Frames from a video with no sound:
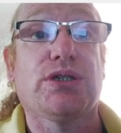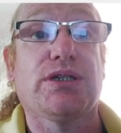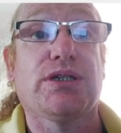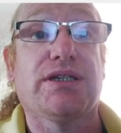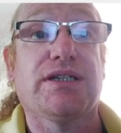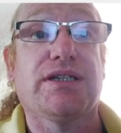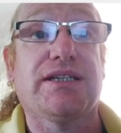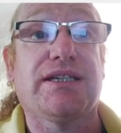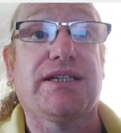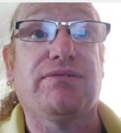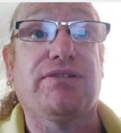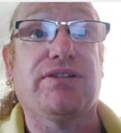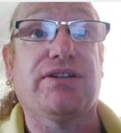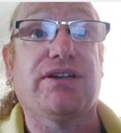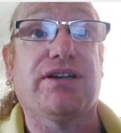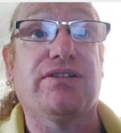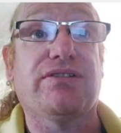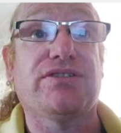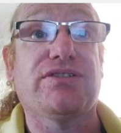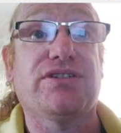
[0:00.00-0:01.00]
And then we'll
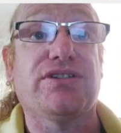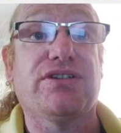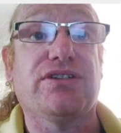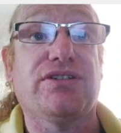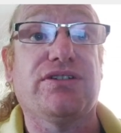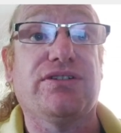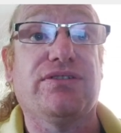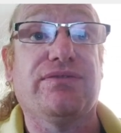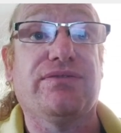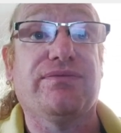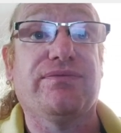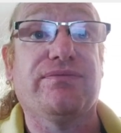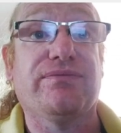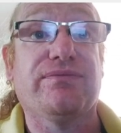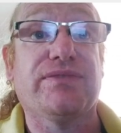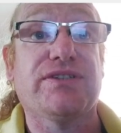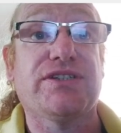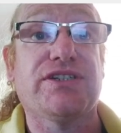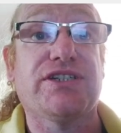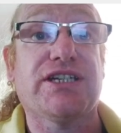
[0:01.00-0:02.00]
go to,
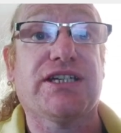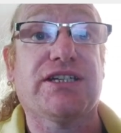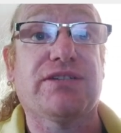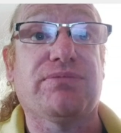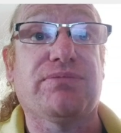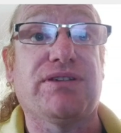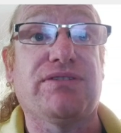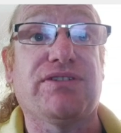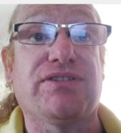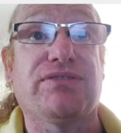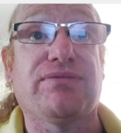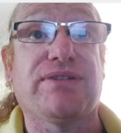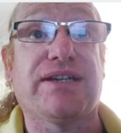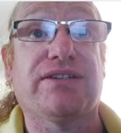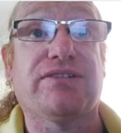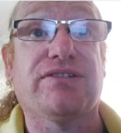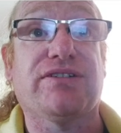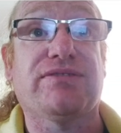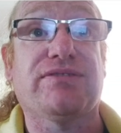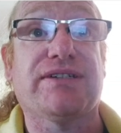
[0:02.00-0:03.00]
just check the previous
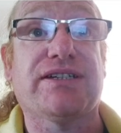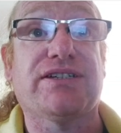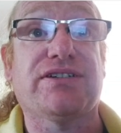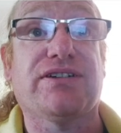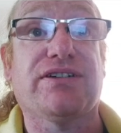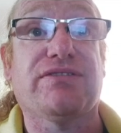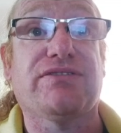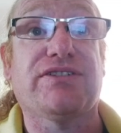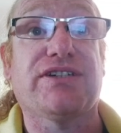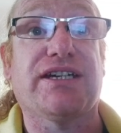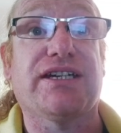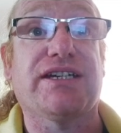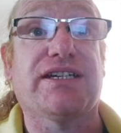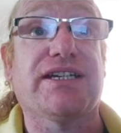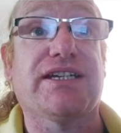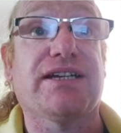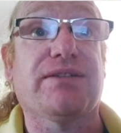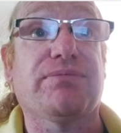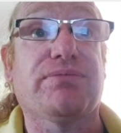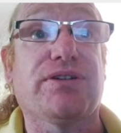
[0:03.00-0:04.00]
record to make sure I've changed
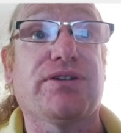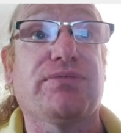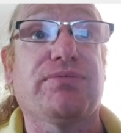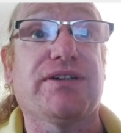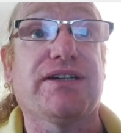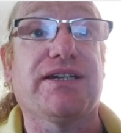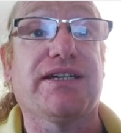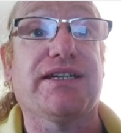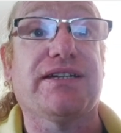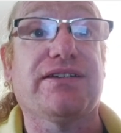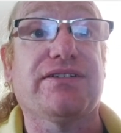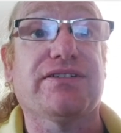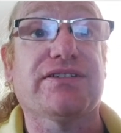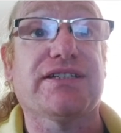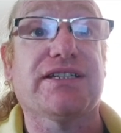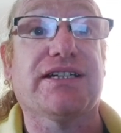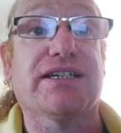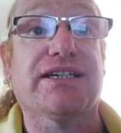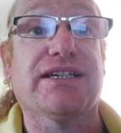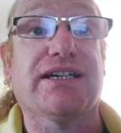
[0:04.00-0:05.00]
that appropriately. It looks
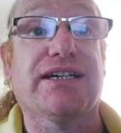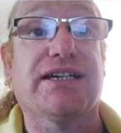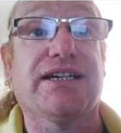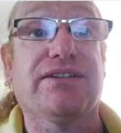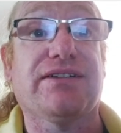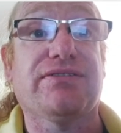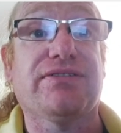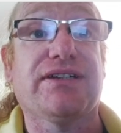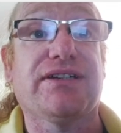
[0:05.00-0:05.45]
like I have.